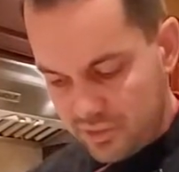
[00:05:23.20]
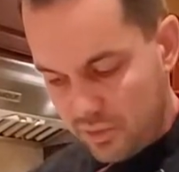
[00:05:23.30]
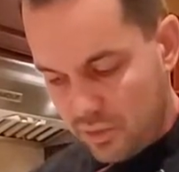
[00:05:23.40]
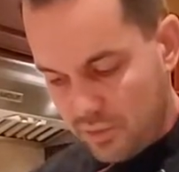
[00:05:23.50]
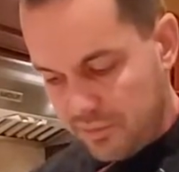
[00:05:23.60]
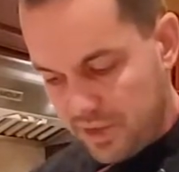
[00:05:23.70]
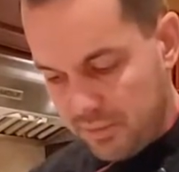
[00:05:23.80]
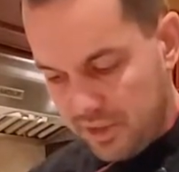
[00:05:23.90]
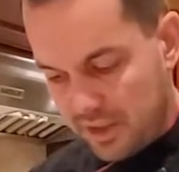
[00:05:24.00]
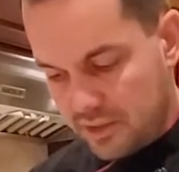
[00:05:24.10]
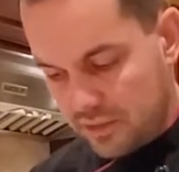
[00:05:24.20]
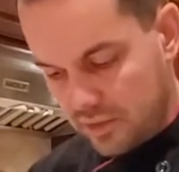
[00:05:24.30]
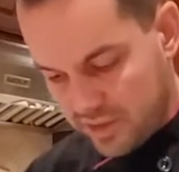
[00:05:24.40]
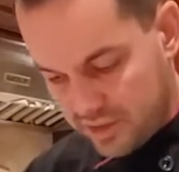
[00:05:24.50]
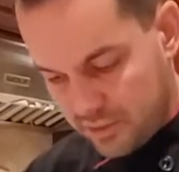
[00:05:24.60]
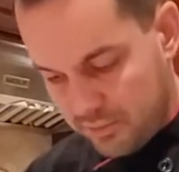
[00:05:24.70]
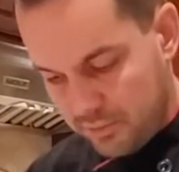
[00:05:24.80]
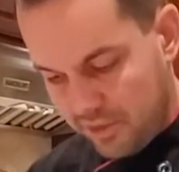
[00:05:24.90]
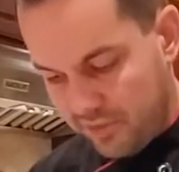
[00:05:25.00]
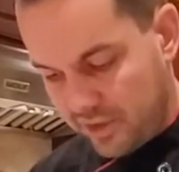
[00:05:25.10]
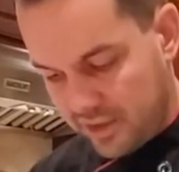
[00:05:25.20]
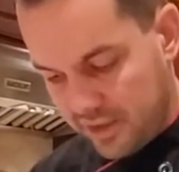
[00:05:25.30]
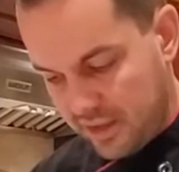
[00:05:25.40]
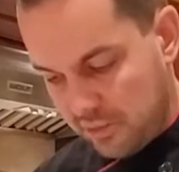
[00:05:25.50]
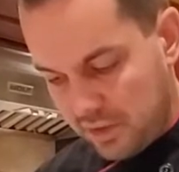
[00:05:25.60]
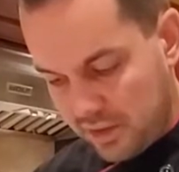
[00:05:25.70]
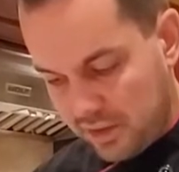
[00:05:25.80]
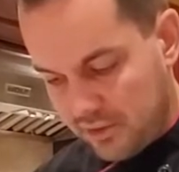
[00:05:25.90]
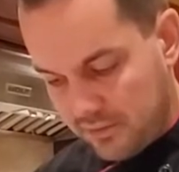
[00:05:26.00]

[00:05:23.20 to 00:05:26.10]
warmed up actually, so perfect timing.